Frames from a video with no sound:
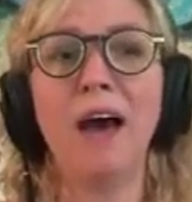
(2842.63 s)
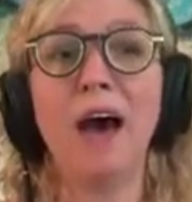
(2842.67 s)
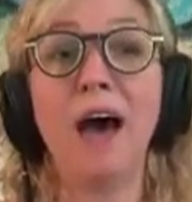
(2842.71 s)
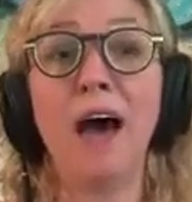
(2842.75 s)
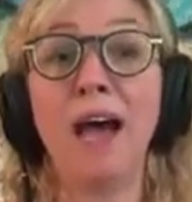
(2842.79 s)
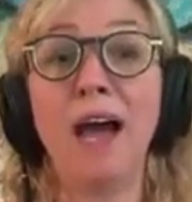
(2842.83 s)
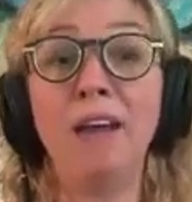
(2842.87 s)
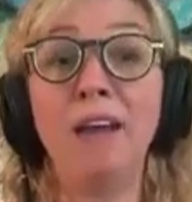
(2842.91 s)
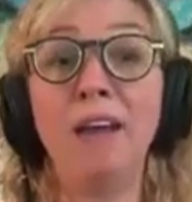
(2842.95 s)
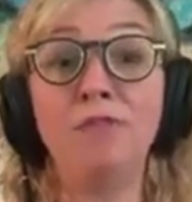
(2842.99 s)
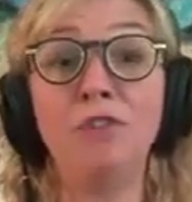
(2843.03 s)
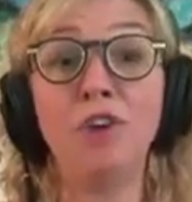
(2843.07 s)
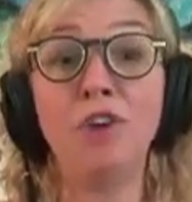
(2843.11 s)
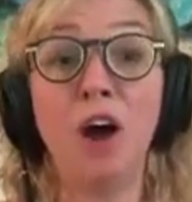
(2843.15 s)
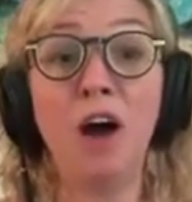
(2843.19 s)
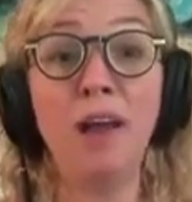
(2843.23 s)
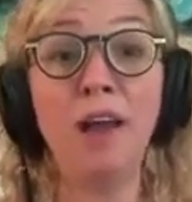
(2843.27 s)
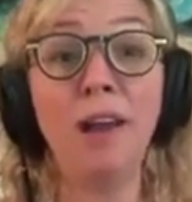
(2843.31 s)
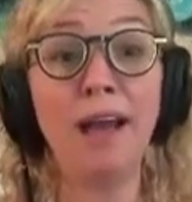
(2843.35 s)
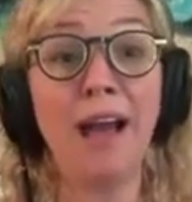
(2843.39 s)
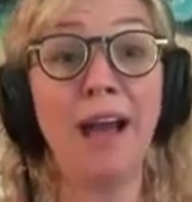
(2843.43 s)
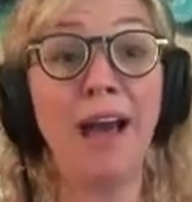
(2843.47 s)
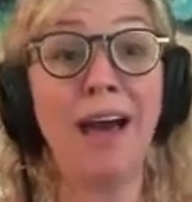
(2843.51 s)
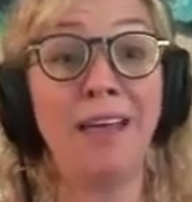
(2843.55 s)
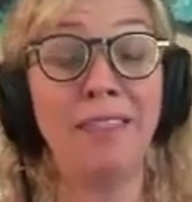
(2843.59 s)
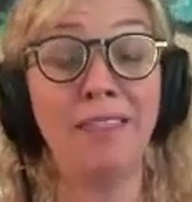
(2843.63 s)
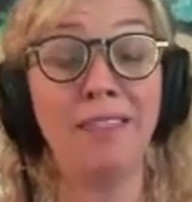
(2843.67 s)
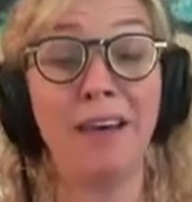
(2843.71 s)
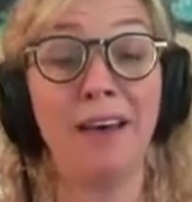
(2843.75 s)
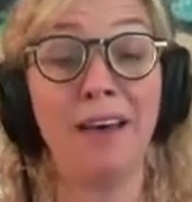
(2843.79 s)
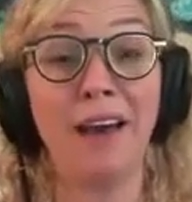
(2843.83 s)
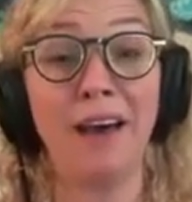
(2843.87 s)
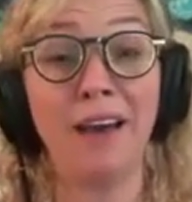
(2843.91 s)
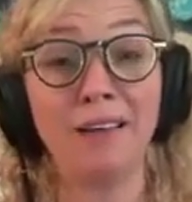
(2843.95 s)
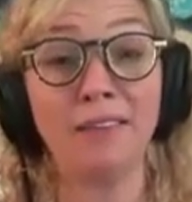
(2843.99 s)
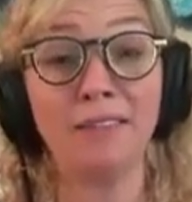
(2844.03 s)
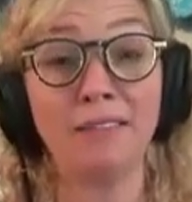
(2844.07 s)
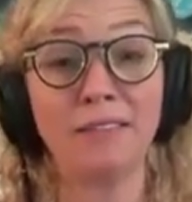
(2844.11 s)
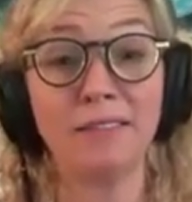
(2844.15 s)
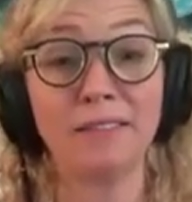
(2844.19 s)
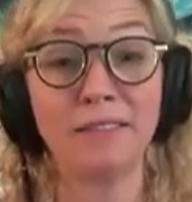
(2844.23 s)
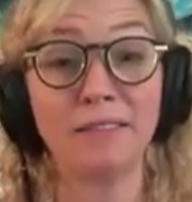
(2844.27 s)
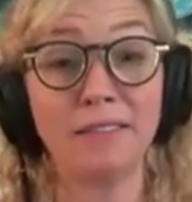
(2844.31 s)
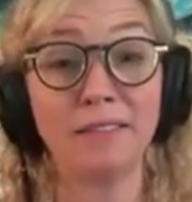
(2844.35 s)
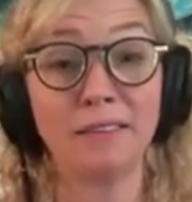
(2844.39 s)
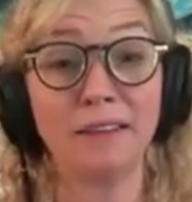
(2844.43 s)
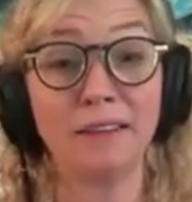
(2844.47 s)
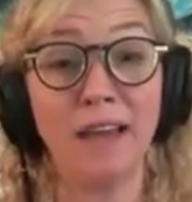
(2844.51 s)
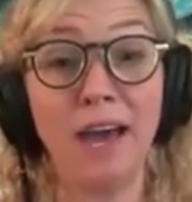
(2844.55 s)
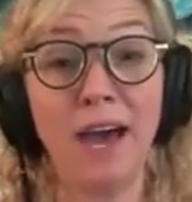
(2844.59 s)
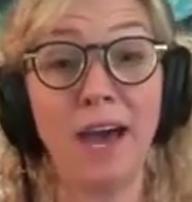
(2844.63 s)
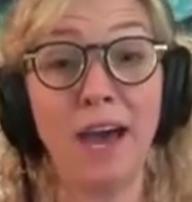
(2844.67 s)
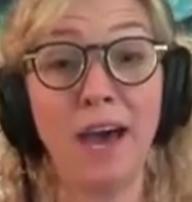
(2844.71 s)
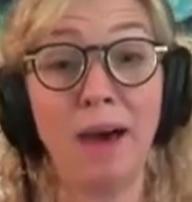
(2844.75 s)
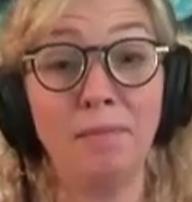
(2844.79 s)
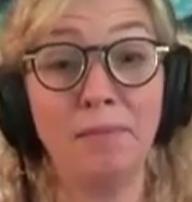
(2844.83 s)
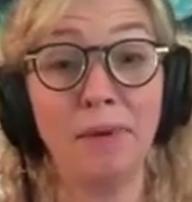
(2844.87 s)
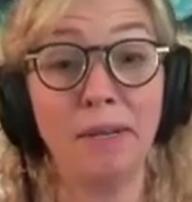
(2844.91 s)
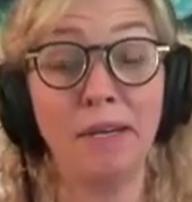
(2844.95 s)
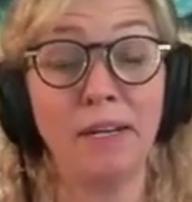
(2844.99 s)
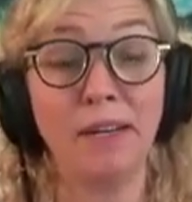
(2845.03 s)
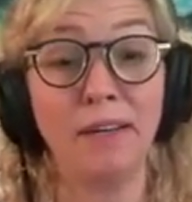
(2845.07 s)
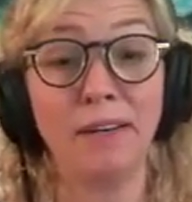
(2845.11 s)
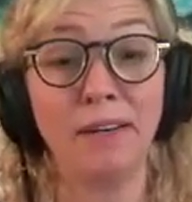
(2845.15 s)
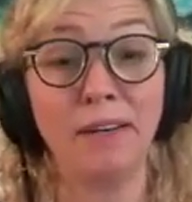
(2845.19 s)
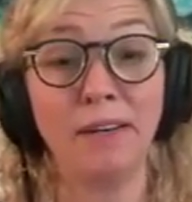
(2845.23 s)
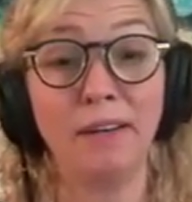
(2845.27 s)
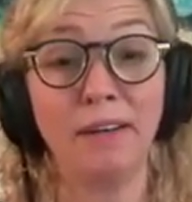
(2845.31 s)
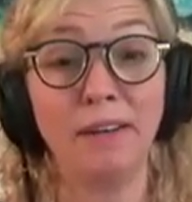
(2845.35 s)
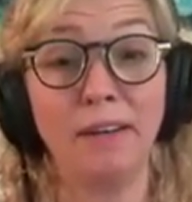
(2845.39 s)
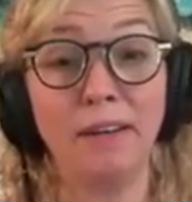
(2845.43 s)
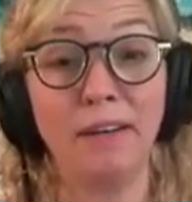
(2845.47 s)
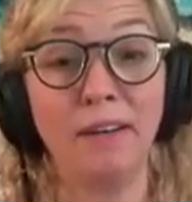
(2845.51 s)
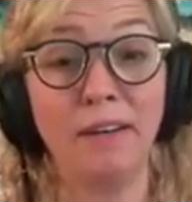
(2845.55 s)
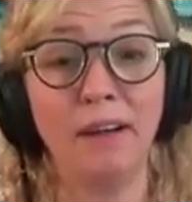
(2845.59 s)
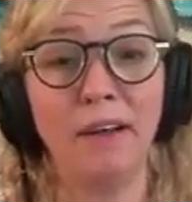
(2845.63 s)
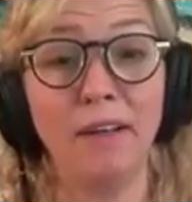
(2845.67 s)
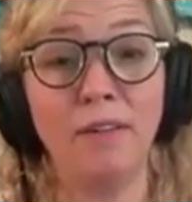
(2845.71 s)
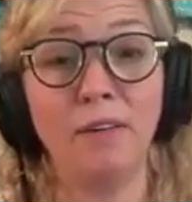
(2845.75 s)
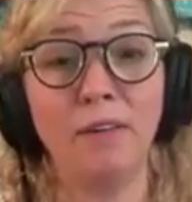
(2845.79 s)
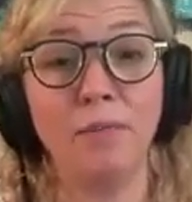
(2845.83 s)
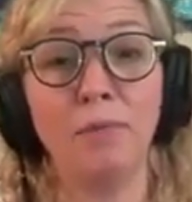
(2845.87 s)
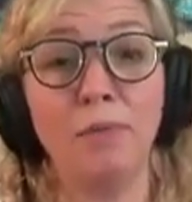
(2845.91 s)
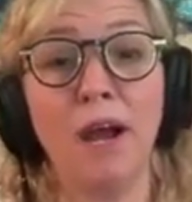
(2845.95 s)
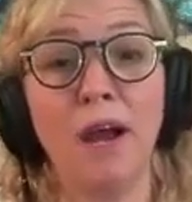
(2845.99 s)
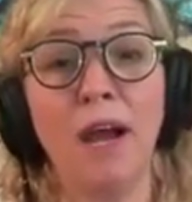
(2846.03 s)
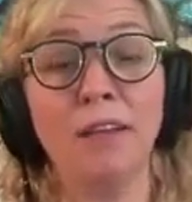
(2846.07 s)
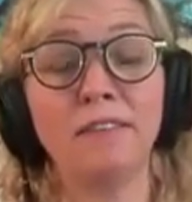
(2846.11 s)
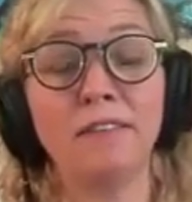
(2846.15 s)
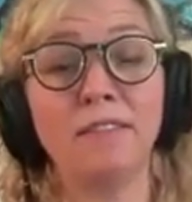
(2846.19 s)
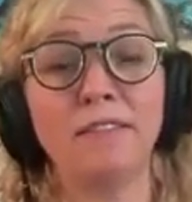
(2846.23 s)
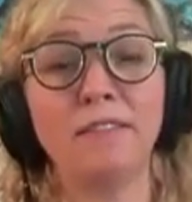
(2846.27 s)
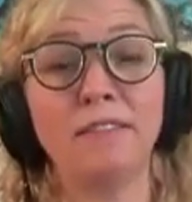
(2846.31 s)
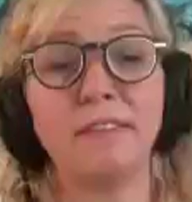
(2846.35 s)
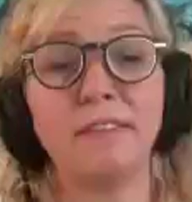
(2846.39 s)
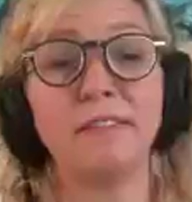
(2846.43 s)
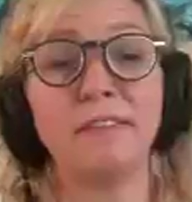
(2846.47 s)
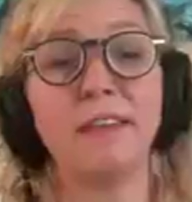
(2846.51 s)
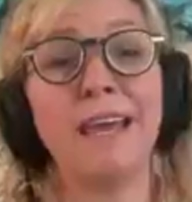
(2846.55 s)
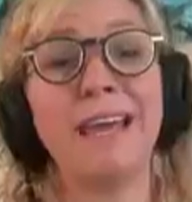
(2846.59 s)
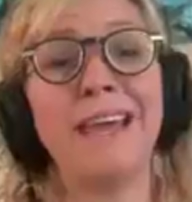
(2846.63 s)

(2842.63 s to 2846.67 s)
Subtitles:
I've not had that happen in other practices.